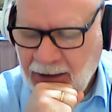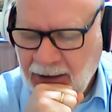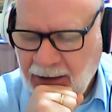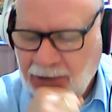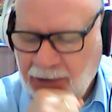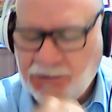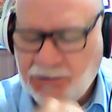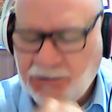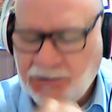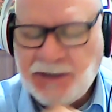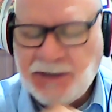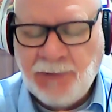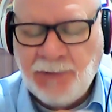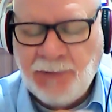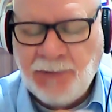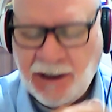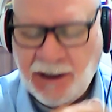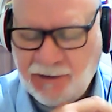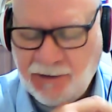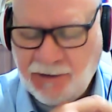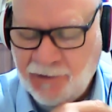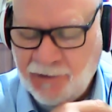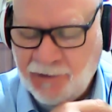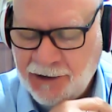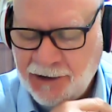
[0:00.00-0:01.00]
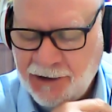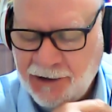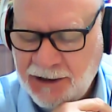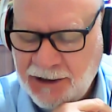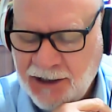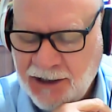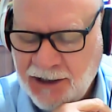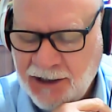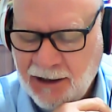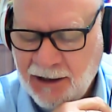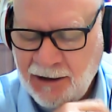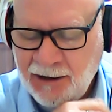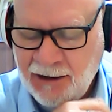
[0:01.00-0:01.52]
Respect for each
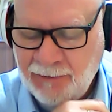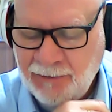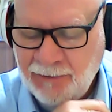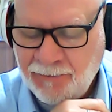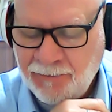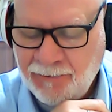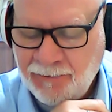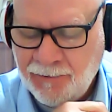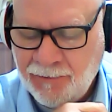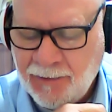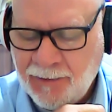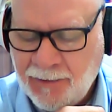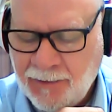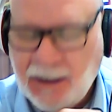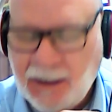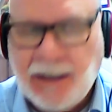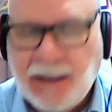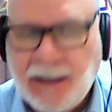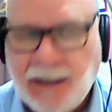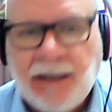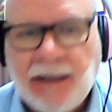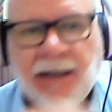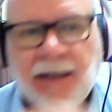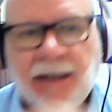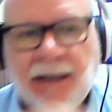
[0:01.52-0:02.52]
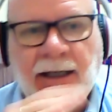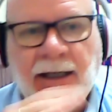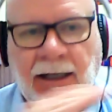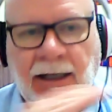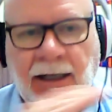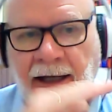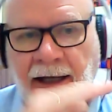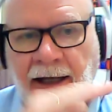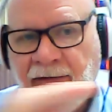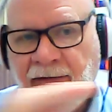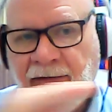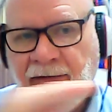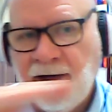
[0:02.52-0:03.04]
other.
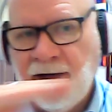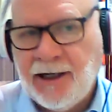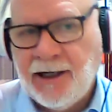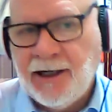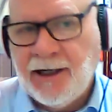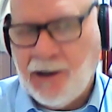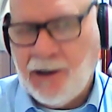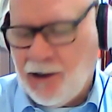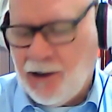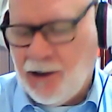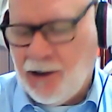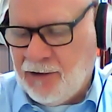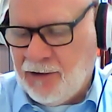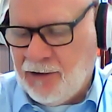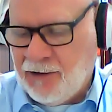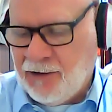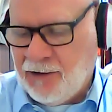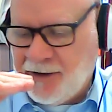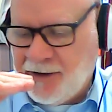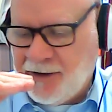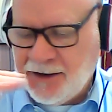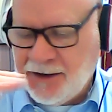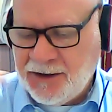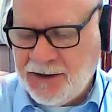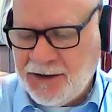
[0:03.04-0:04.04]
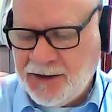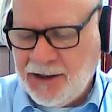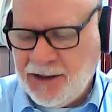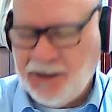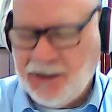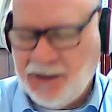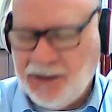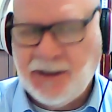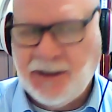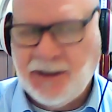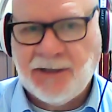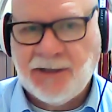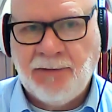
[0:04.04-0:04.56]
Leveling off, as
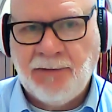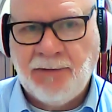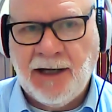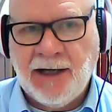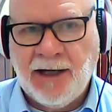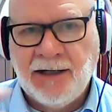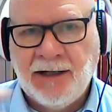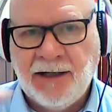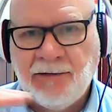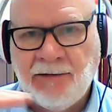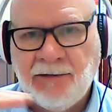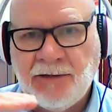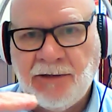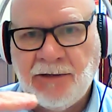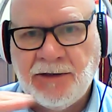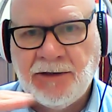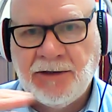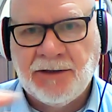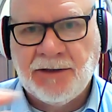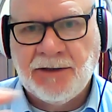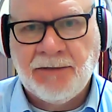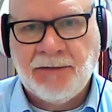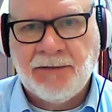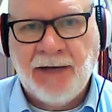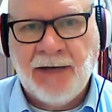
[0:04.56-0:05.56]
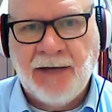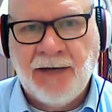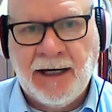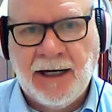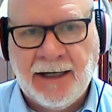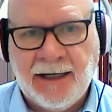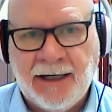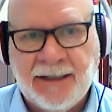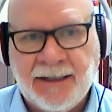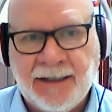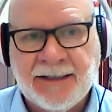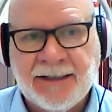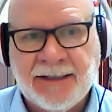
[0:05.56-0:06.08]
Jess explained it, which is about
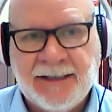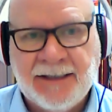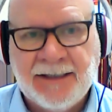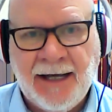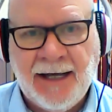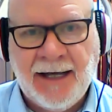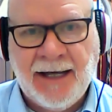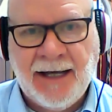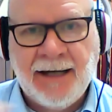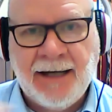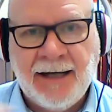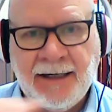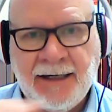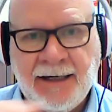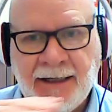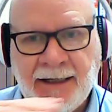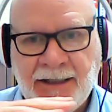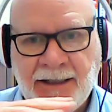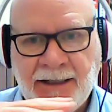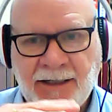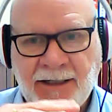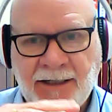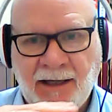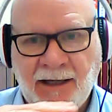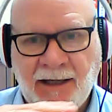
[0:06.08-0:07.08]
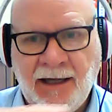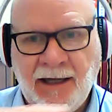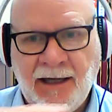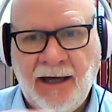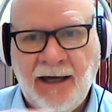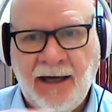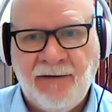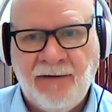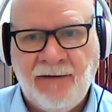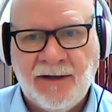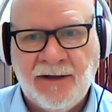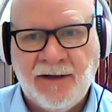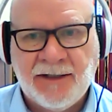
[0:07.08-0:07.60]
understanding each other,
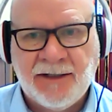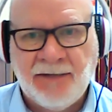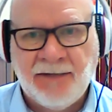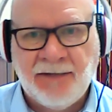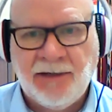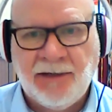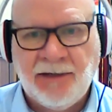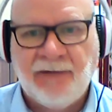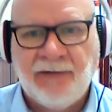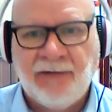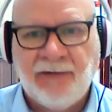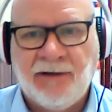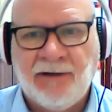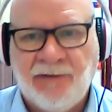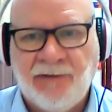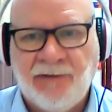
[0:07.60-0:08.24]
having some level of